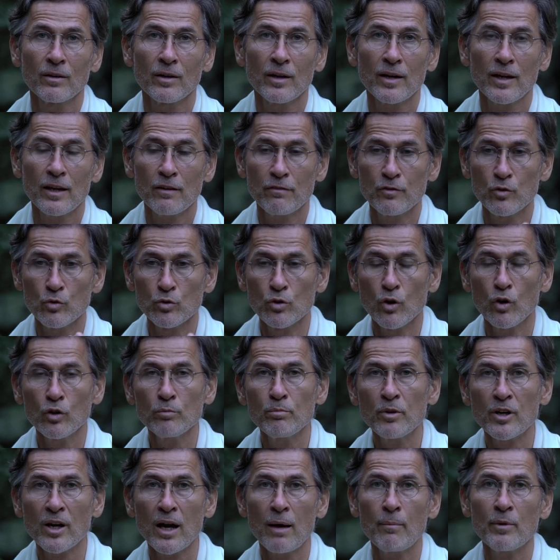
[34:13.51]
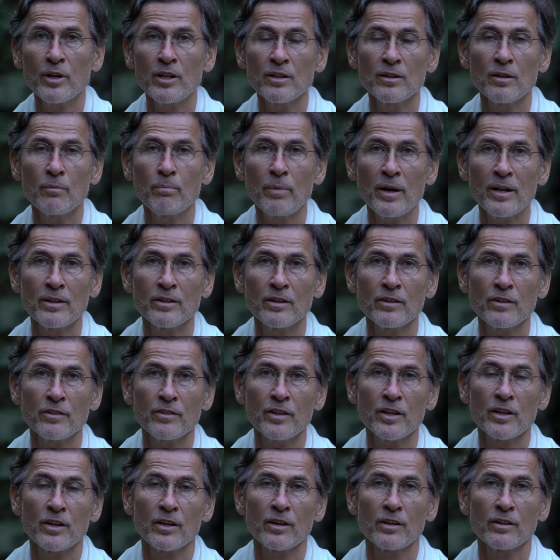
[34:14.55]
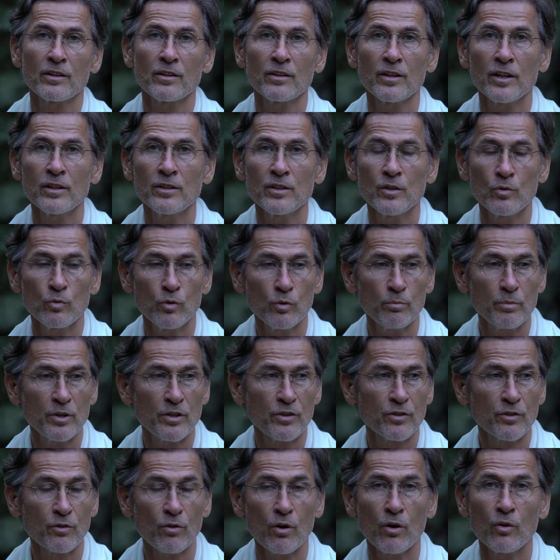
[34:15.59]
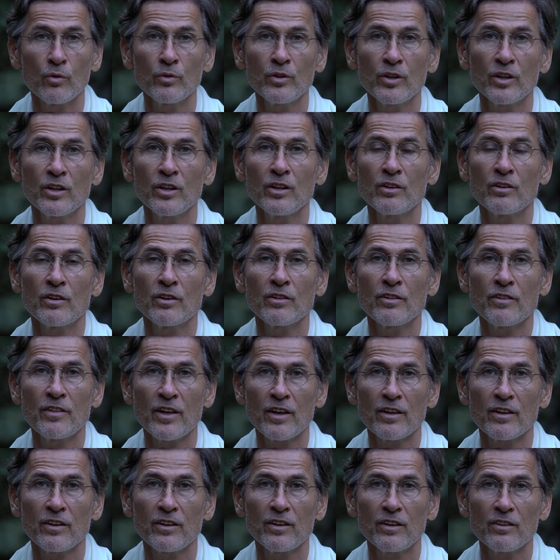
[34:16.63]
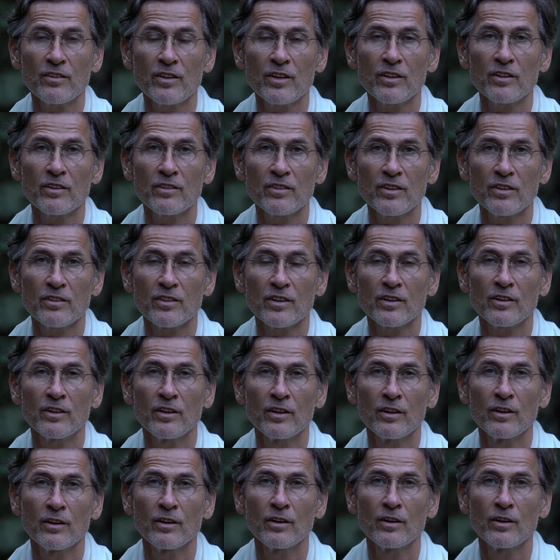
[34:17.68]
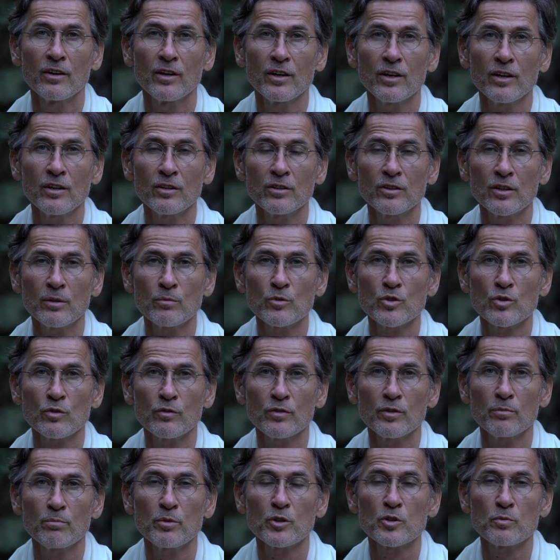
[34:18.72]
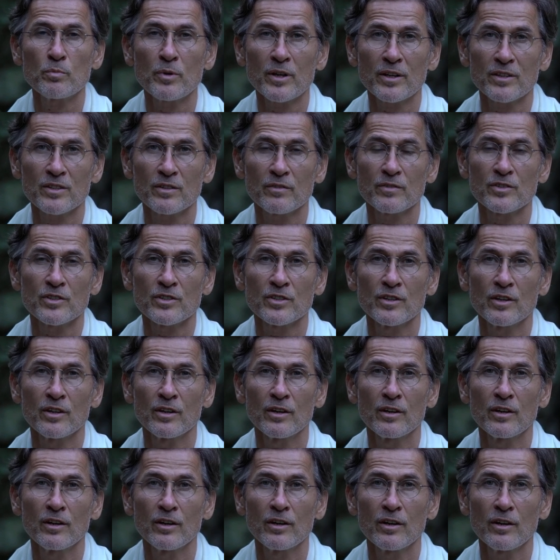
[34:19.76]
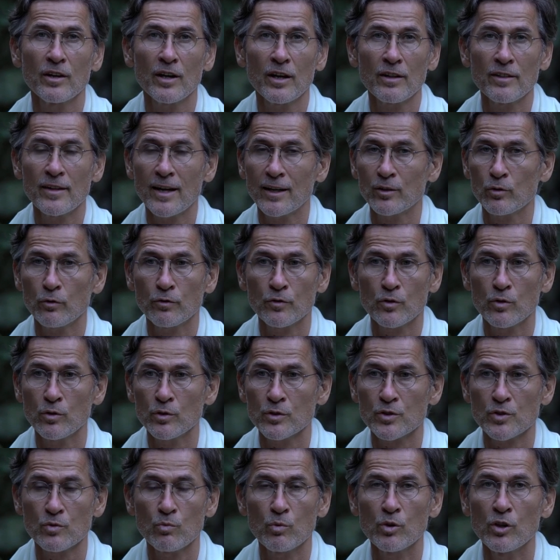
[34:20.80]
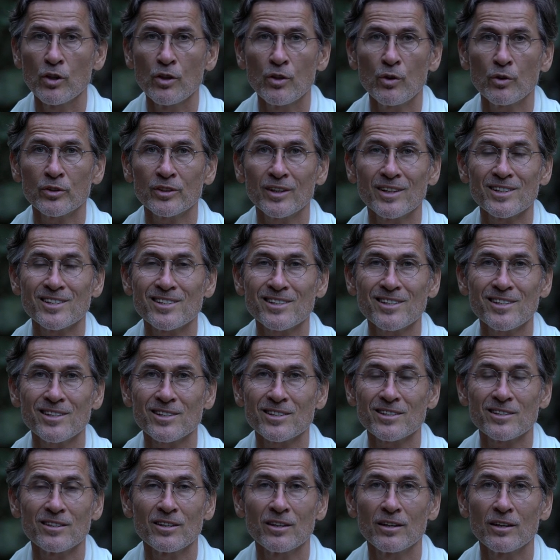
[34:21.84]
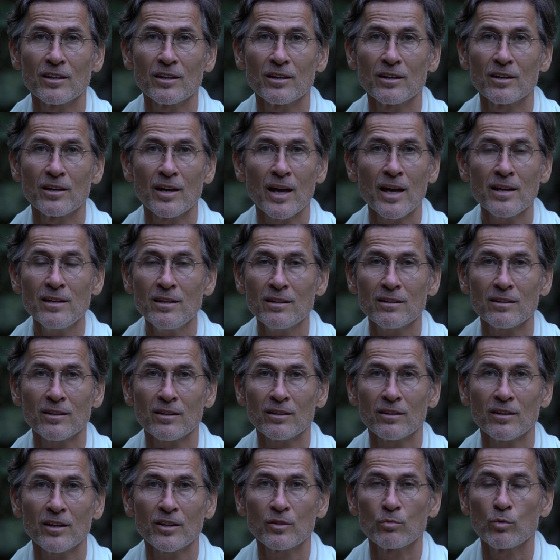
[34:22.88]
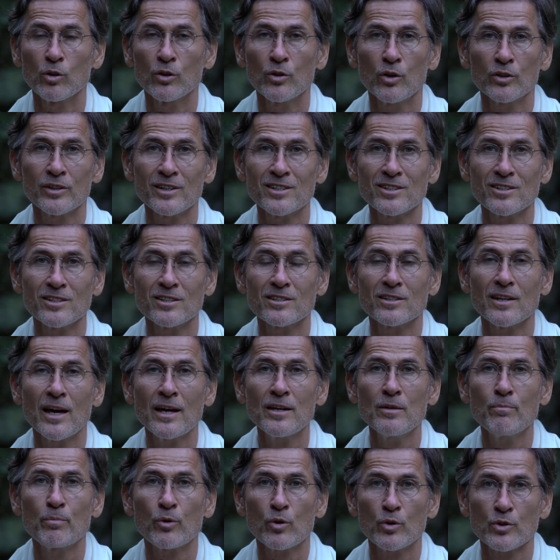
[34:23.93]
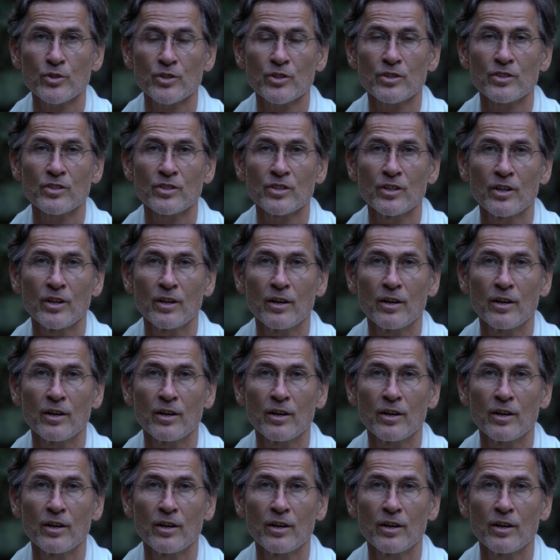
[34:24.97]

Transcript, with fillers: If you don't become an independent thinker, then you will be thrown here and hither and thither in terms of the perspectives. And that, of course, will not assist anything. It will not assist any process.